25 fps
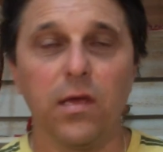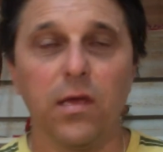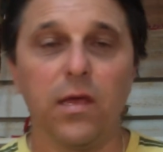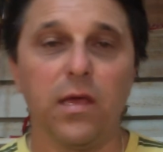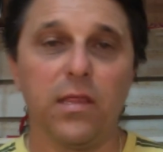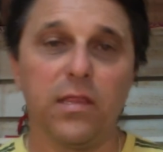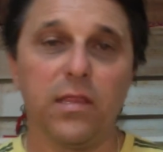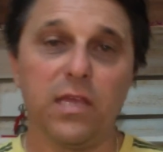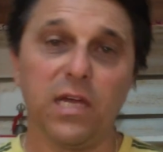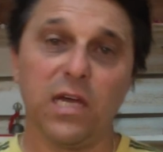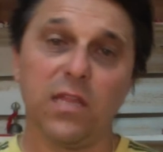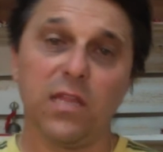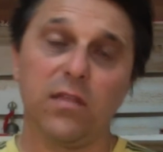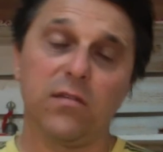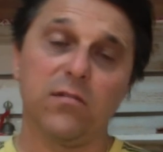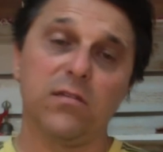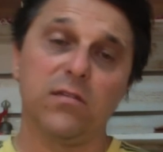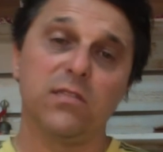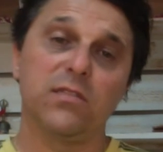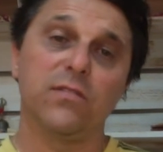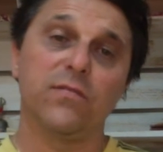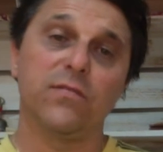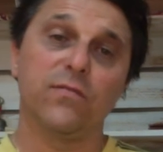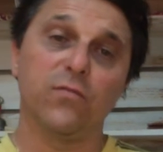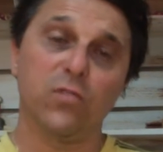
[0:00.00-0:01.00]
The other is
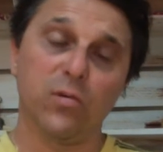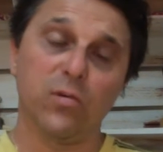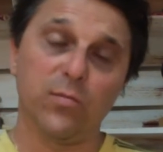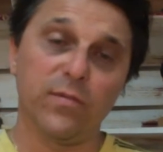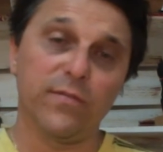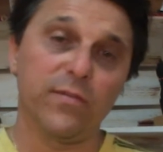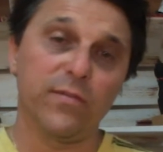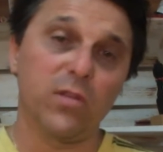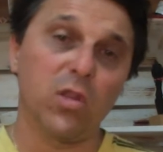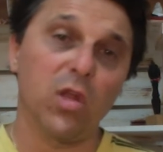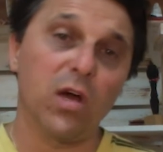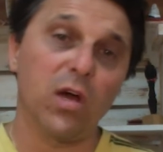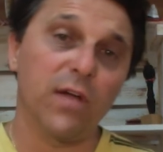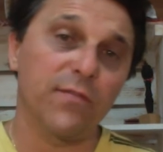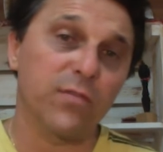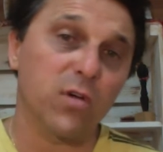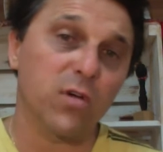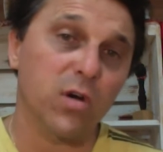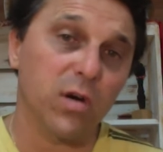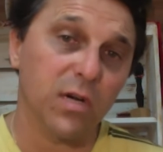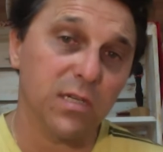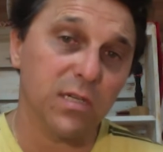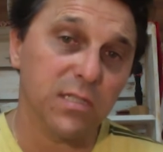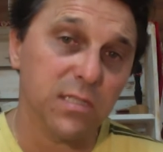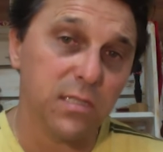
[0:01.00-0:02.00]
the form of a life
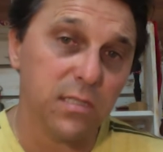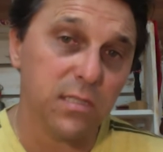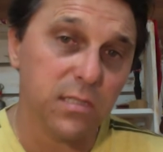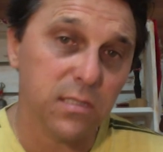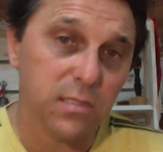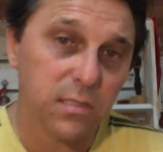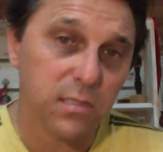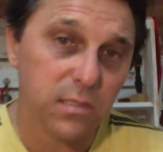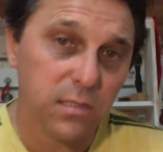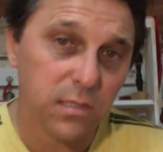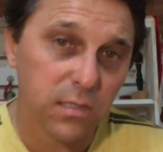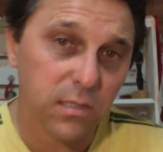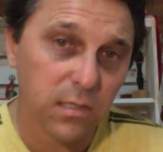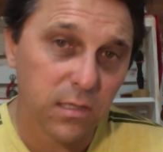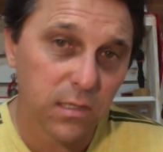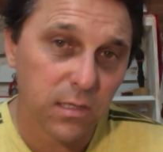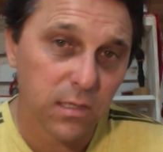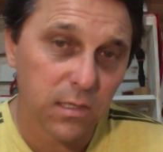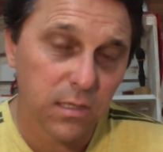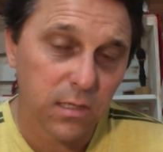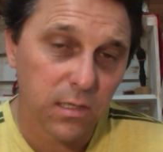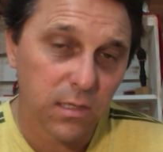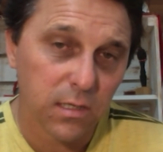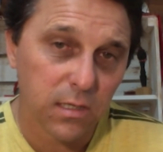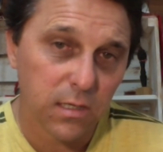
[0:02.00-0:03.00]
crisis.
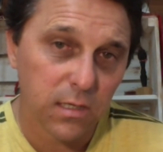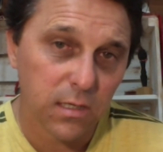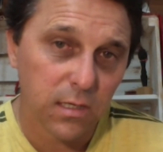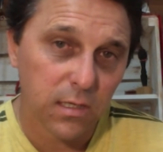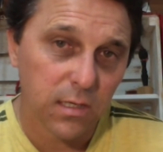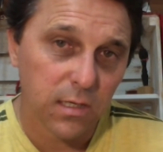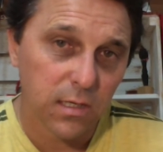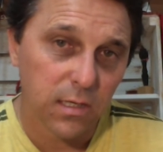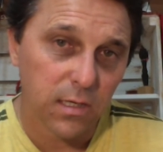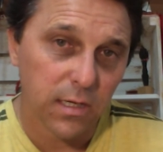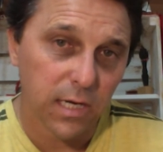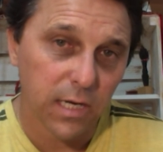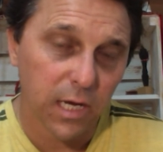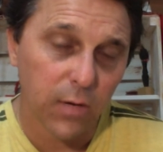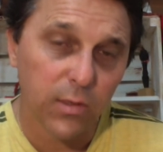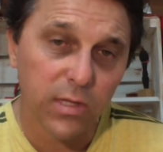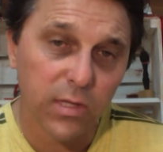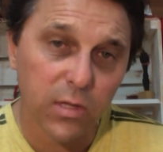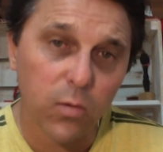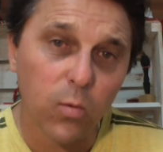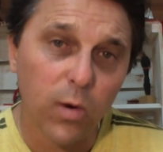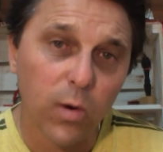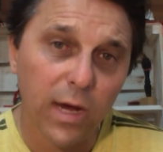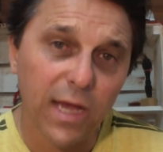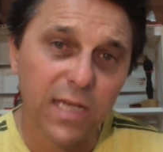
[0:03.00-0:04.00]
Now in the
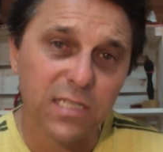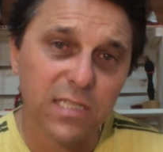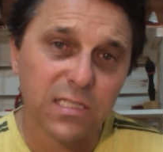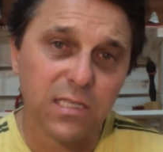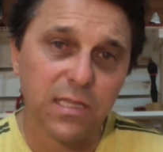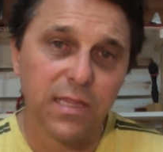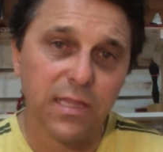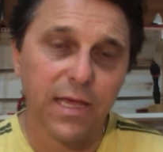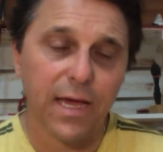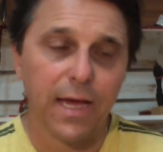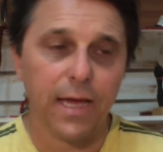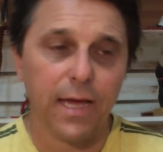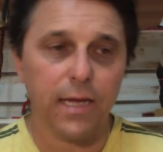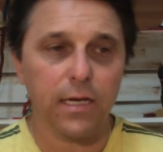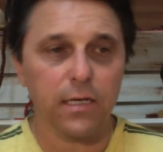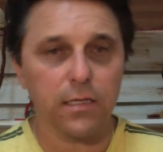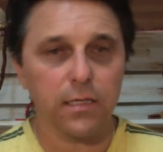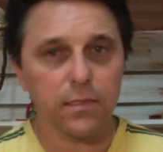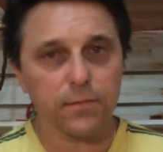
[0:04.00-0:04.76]
West, that